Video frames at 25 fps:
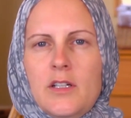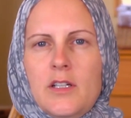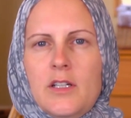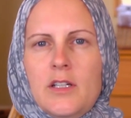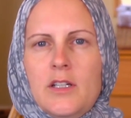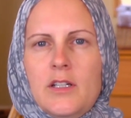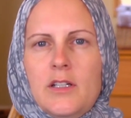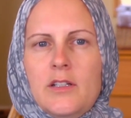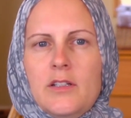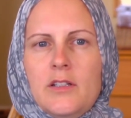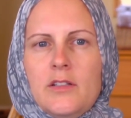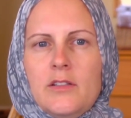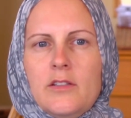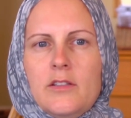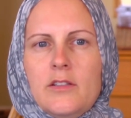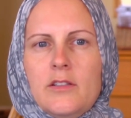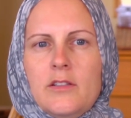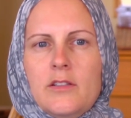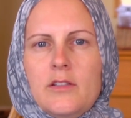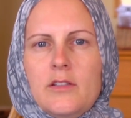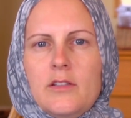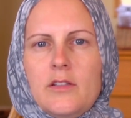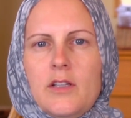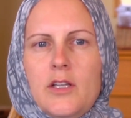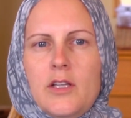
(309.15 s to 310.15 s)
I
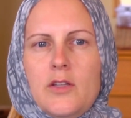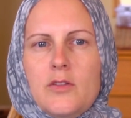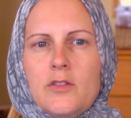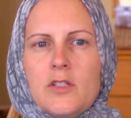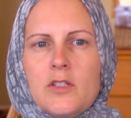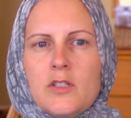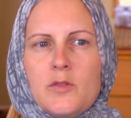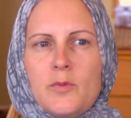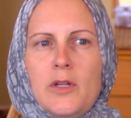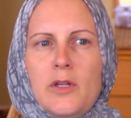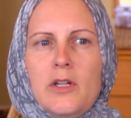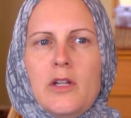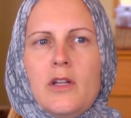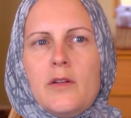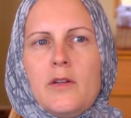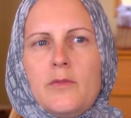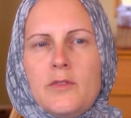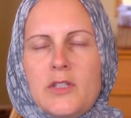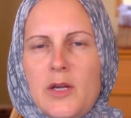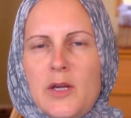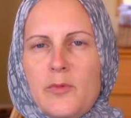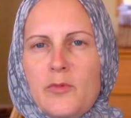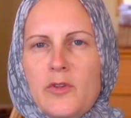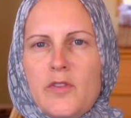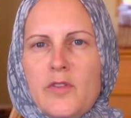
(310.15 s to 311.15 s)
used to spend a lot of
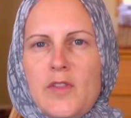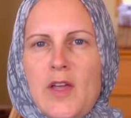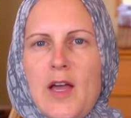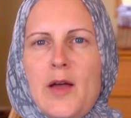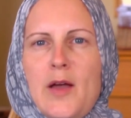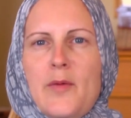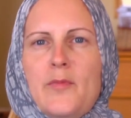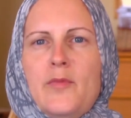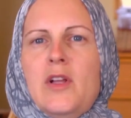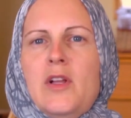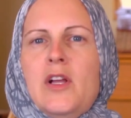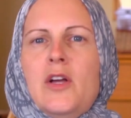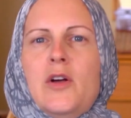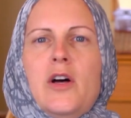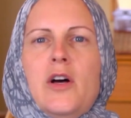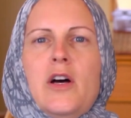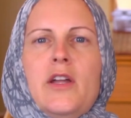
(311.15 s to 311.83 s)
time with them.